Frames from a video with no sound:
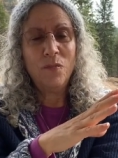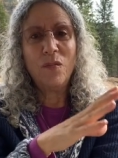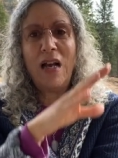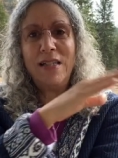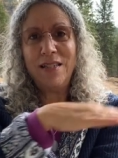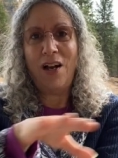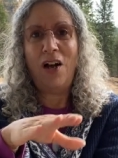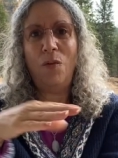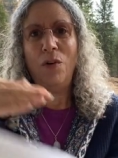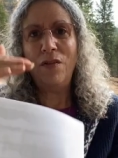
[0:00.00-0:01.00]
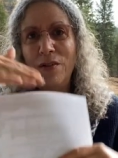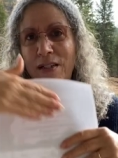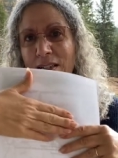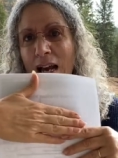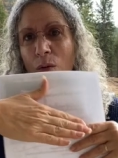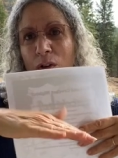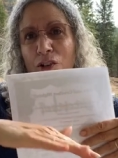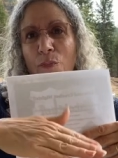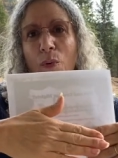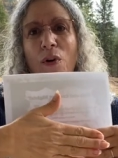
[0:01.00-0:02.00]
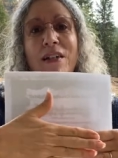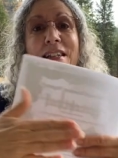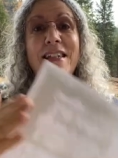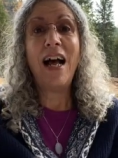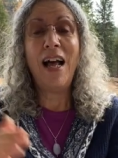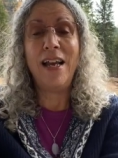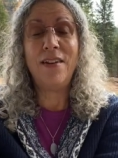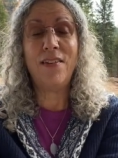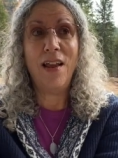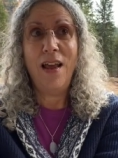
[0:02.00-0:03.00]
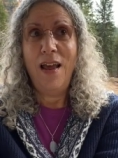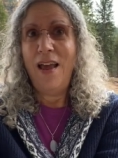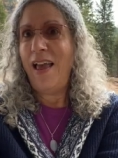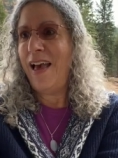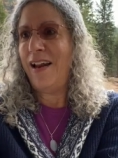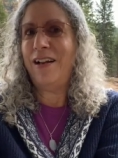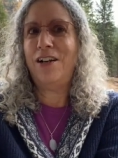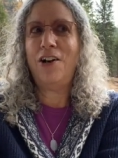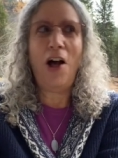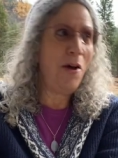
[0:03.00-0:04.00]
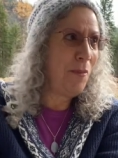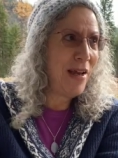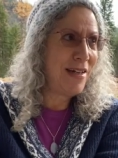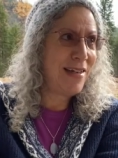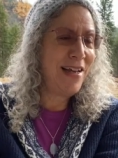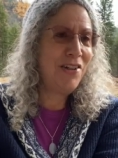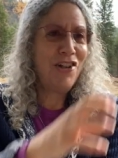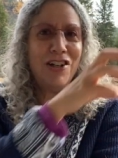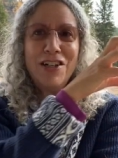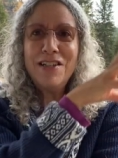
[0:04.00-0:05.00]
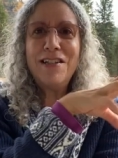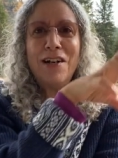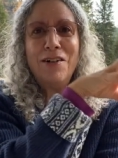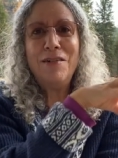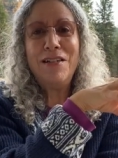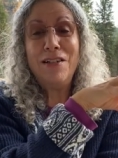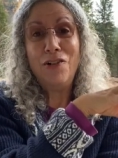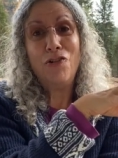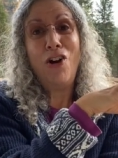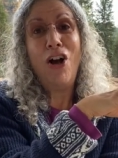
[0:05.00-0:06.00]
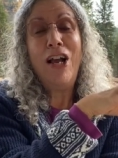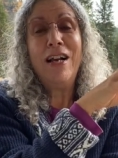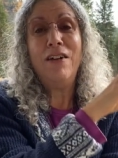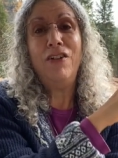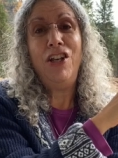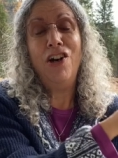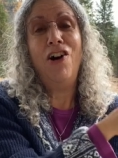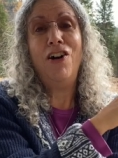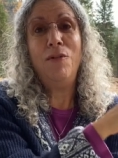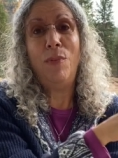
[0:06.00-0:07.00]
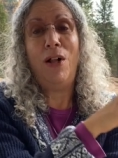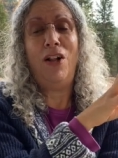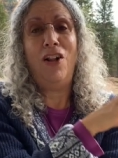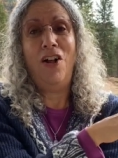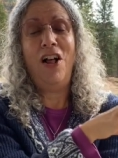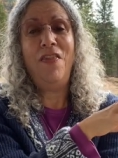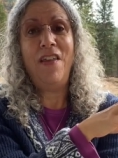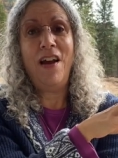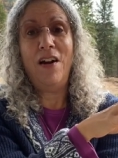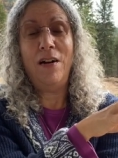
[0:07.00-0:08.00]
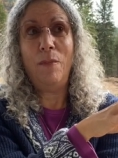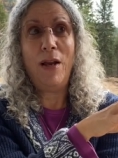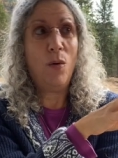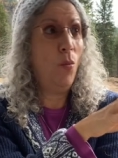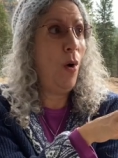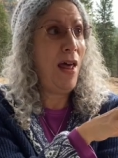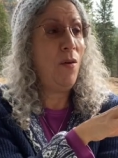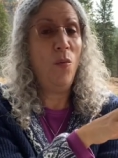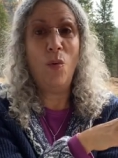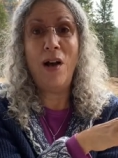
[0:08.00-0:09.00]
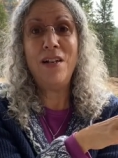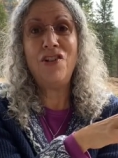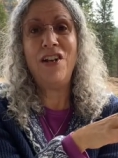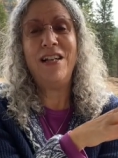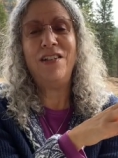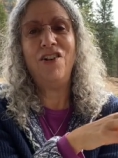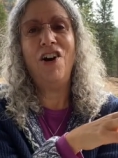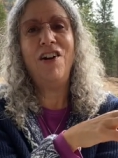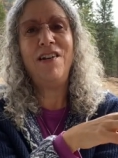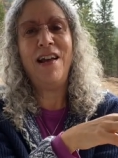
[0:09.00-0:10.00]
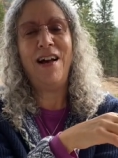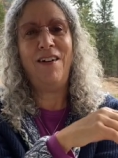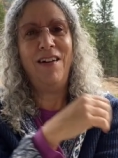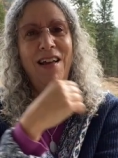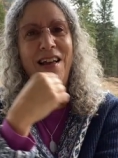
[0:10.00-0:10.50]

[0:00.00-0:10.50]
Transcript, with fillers: I saw one of those sandwich board signs and it caught my attention because there was the drawing of a yarn ball on there. And I'm like, what, what? She has yarn now.